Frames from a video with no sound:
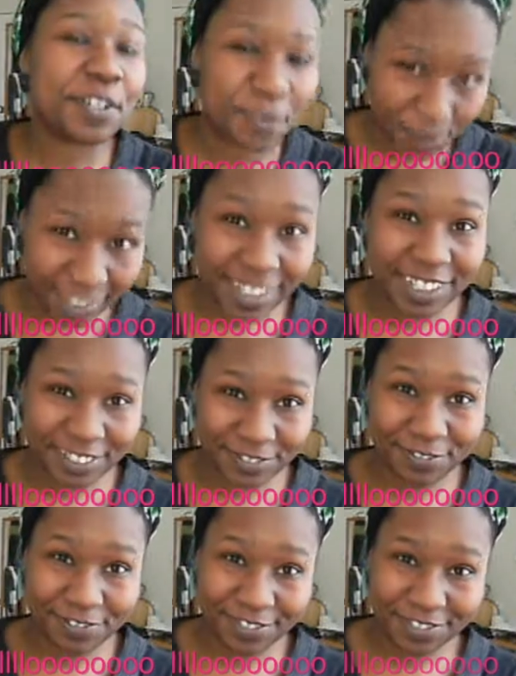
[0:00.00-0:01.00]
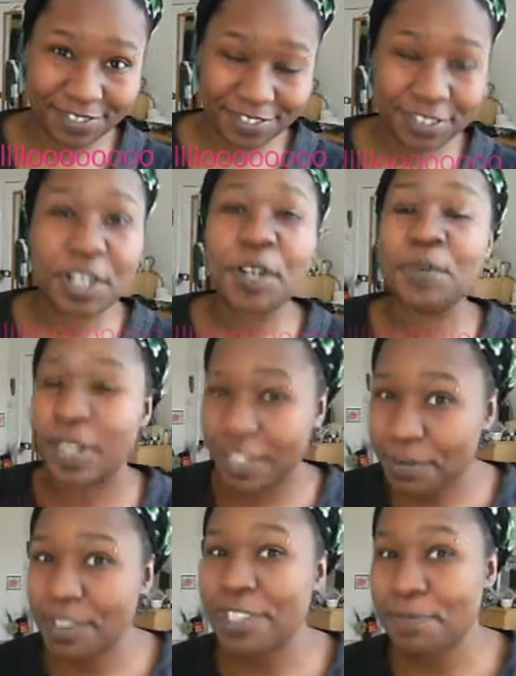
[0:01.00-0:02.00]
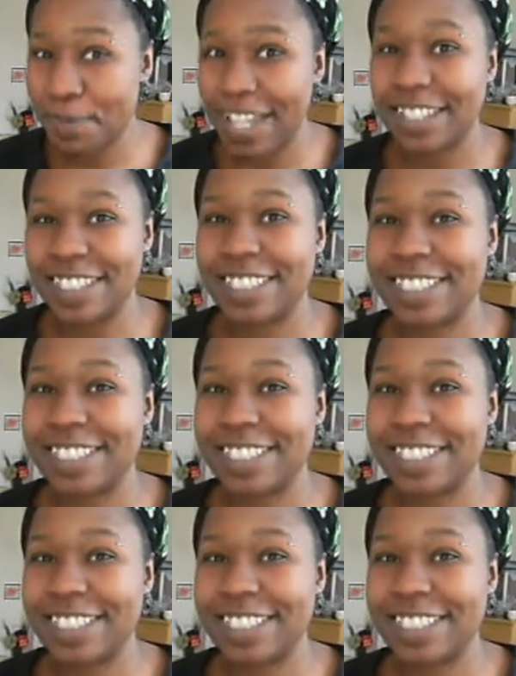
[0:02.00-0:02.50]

welcome to the madness.